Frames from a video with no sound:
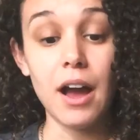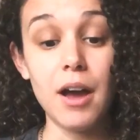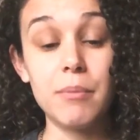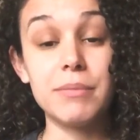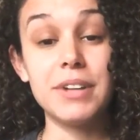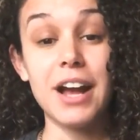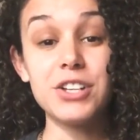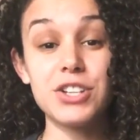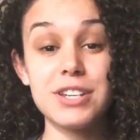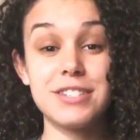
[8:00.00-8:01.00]

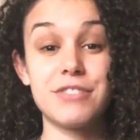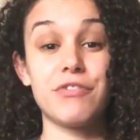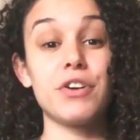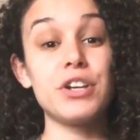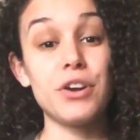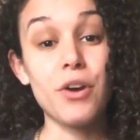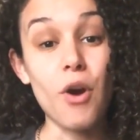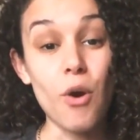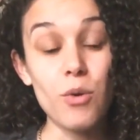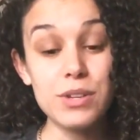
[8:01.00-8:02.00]
not just for your
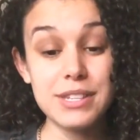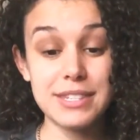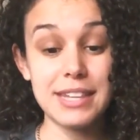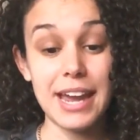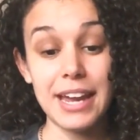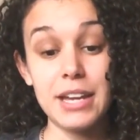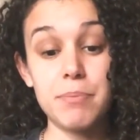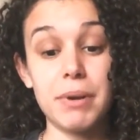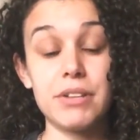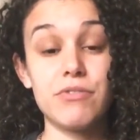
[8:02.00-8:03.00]
own sake,
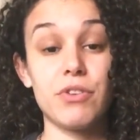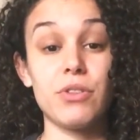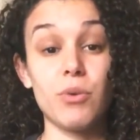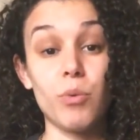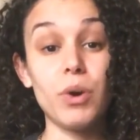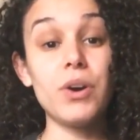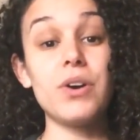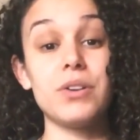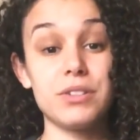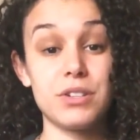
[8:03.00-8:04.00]
but for the
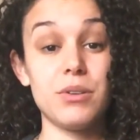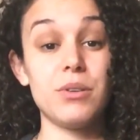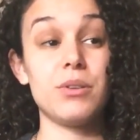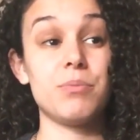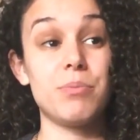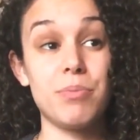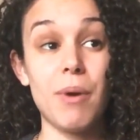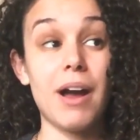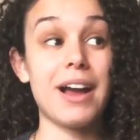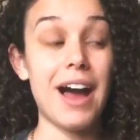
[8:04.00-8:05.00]
world.
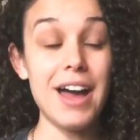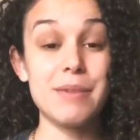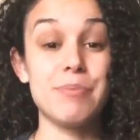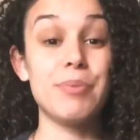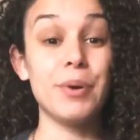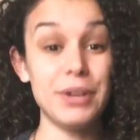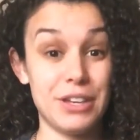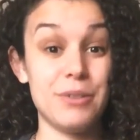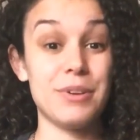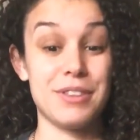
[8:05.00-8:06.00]
God put
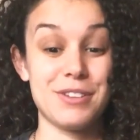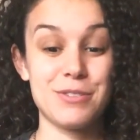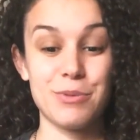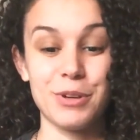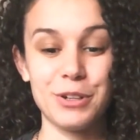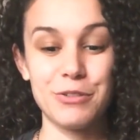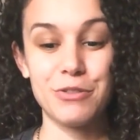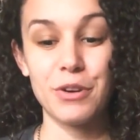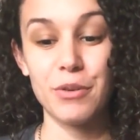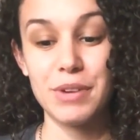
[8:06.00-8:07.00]
you in this world
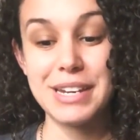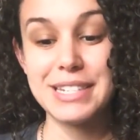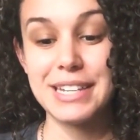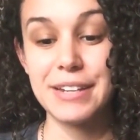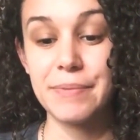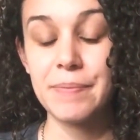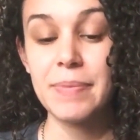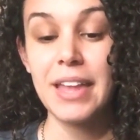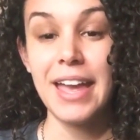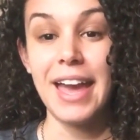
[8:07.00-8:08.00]
for a reason.
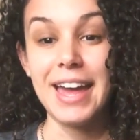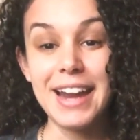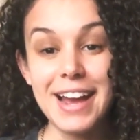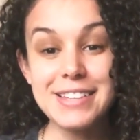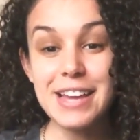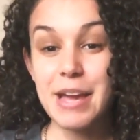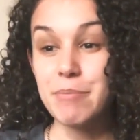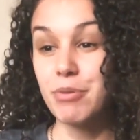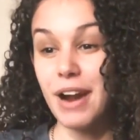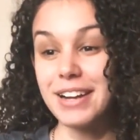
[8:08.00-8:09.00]
And as I
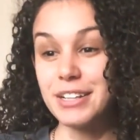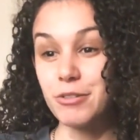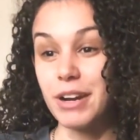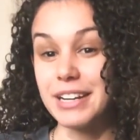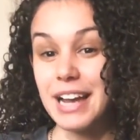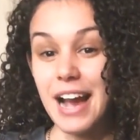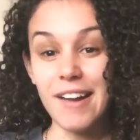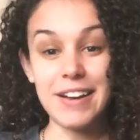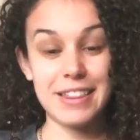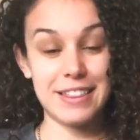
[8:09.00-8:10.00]
am pregnant right
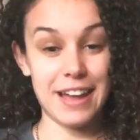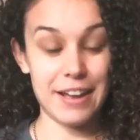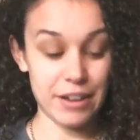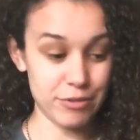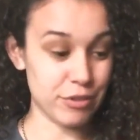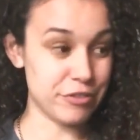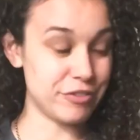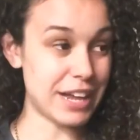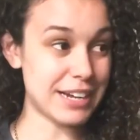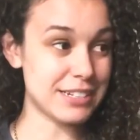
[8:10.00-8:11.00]
now, I
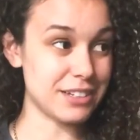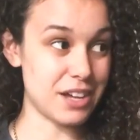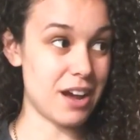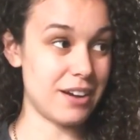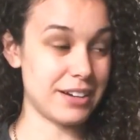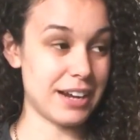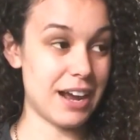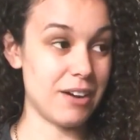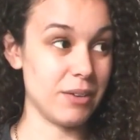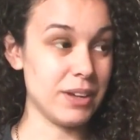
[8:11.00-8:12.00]
reflect a lot on
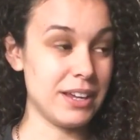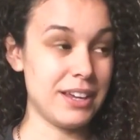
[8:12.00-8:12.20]
how